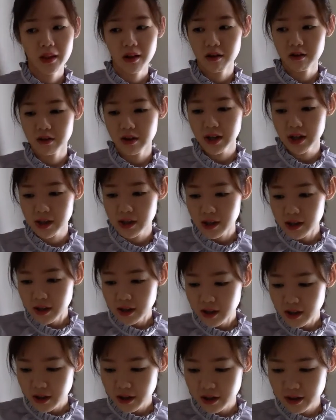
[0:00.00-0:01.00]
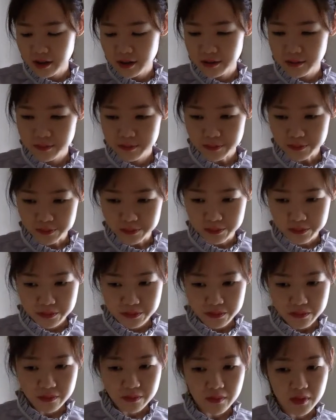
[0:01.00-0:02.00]
Alright, and
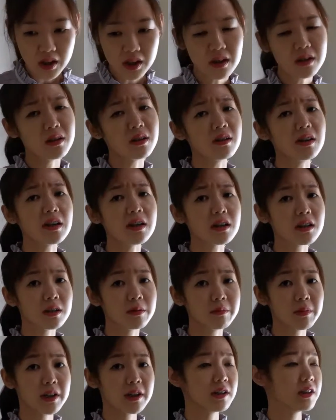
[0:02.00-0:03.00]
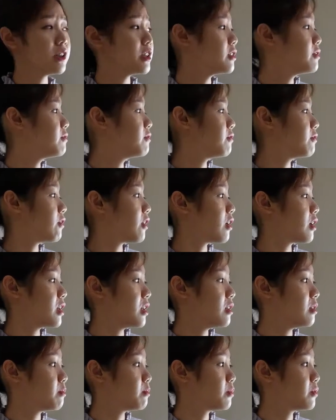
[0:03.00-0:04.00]
the recommendation for
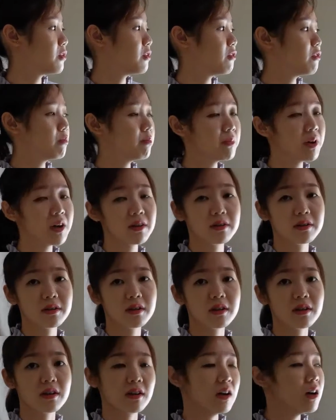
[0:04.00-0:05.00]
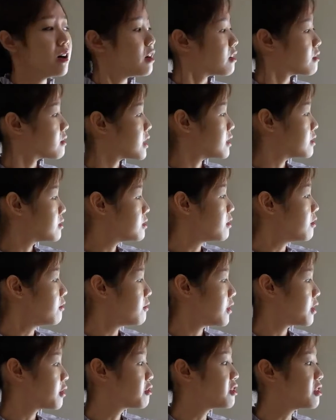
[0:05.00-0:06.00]
improvement. Alright, so
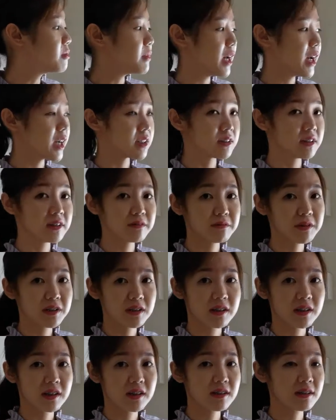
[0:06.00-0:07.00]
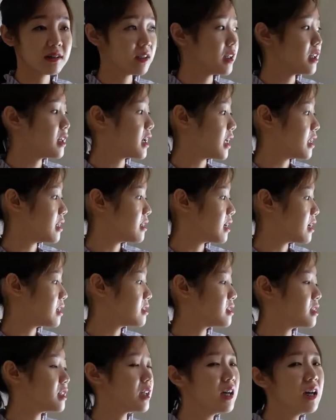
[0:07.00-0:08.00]
for group activities, singing and
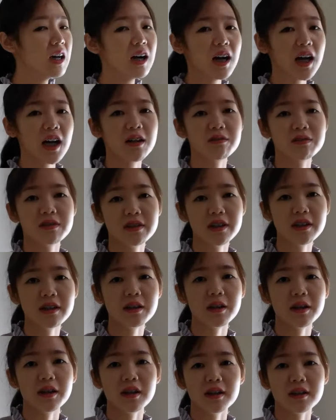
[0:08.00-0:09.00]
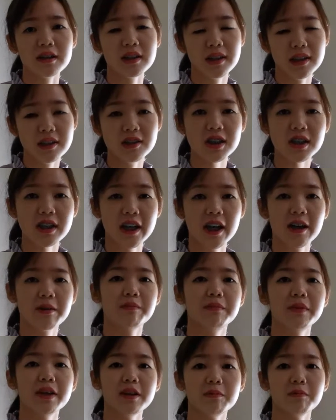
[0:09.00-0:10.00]
dancing, I would say the teacher can
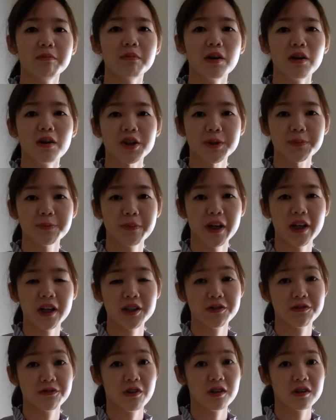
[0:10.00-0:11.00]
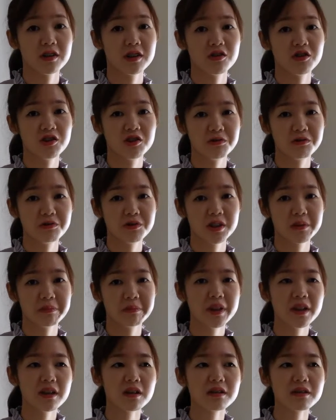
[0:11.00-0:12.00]
make more space for the children,
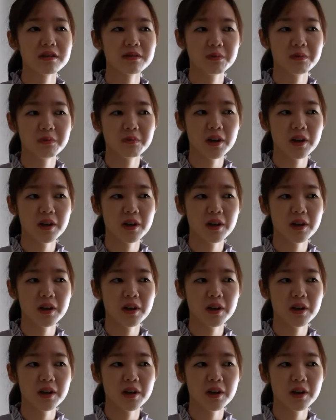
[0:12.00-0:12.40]
because